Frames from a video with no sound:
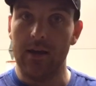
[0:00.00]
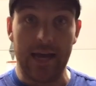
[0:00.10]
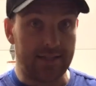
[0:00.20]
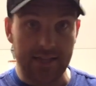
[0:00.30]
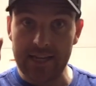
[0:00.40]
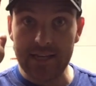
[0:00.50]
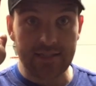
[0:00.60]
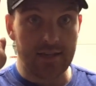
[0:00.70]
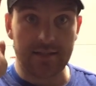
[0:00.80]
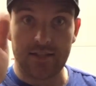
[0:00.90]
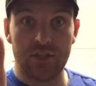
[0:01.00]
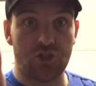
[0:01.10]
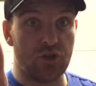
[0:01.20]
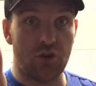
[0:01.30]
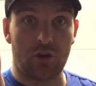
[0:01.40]
that's an easy
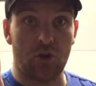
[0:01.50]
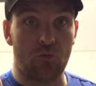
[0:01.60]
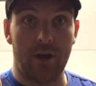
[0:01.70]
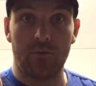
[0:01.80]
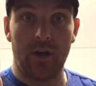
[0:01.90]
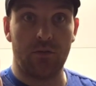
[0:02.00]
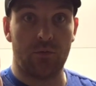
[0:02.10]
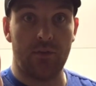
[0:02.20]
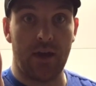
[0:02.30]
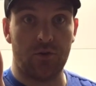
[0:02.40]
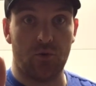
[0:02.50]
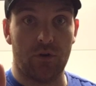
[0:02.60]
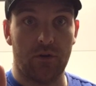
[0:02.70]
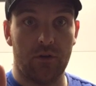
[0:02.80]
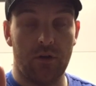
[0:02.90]
decision. You're going to run right through that
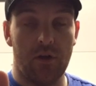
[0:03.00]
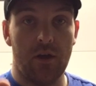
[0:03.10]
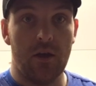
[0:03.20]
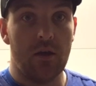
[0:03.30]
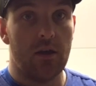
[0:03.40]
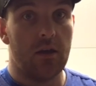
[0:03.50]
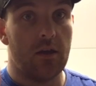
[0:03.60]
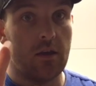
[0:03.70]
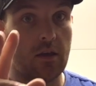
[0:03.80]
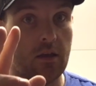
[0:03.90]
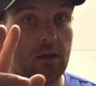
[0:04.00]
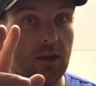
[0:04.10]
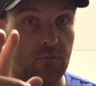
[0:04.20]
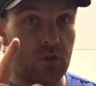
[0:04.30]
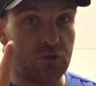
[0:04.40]
door.
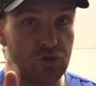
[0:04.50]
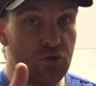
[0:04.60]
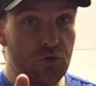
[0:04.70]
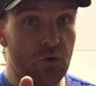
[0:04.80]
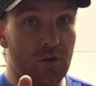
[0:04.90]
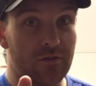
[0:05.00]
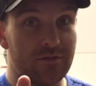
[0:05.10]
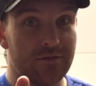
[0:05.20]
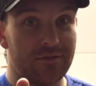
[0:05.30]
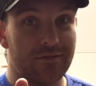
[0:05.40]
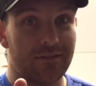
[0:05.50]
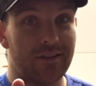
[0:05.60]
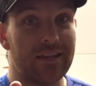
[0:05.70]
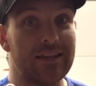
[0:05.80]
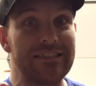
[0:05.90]
If there's two doors,
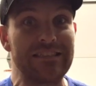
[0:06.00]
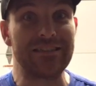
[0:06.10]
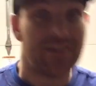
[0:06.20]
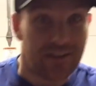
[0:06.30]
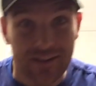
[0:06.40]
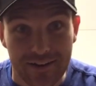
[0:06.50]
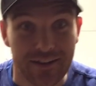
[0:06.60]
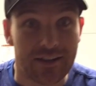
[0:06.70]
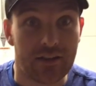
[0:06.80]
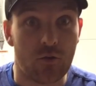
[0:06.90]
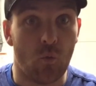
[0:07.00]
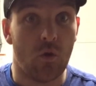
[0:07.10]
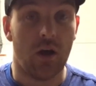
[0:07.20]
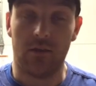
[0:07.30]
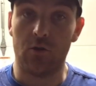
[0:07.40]
uh,
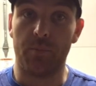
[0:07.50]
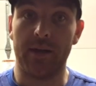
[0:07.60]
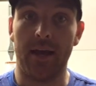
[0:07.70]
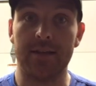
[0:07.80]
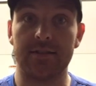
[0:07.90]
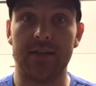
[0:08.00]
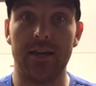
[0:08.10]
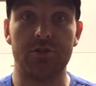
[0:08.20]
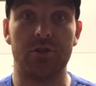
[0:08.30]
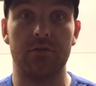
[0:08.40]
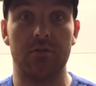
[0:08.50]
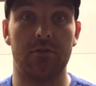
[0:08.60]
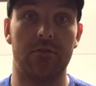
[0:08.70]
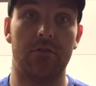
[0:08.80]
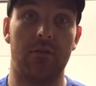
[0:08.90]
a little bit of hesitation,
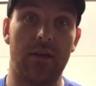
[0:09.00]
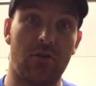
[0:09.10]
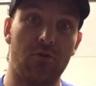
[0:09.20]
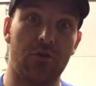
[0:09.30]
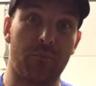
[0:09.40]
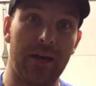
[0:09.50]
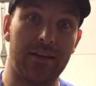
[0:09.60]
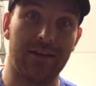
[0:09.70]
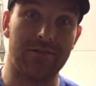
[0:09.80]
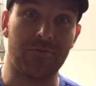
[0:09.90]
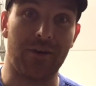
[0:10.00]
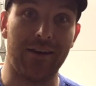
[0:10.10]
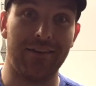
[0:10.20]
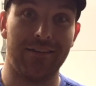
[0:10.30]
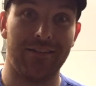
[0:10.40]
that cougar might get you,
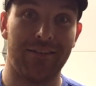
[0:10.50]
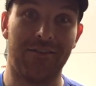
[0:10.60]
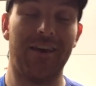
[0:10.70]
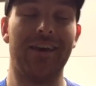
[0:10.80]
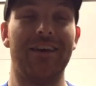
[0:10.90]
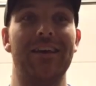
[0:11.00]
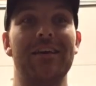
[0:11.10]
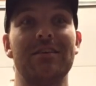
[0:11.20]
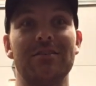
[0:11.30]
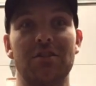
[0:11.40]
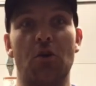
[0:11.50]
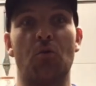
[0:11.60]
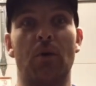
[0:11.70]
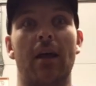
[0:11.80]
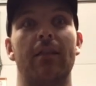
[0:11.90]
right? Okay? So
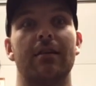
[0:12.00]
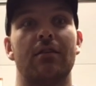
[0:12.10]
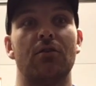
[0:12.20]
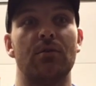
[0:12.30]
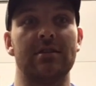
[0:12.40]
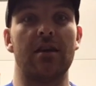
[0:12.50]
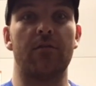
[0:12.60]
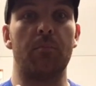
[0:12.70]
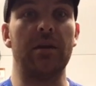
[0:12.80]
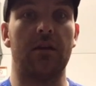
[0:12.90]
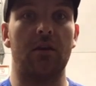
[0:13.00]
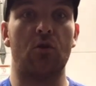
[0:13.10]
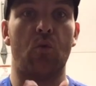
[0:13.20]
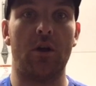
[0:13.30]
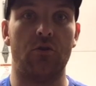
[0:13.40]
what I like to do is give a
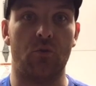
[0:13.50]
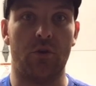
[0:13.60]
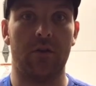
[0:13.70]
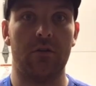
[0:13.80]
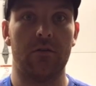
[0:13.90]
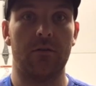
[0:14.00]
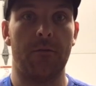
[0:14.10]
beginner one door,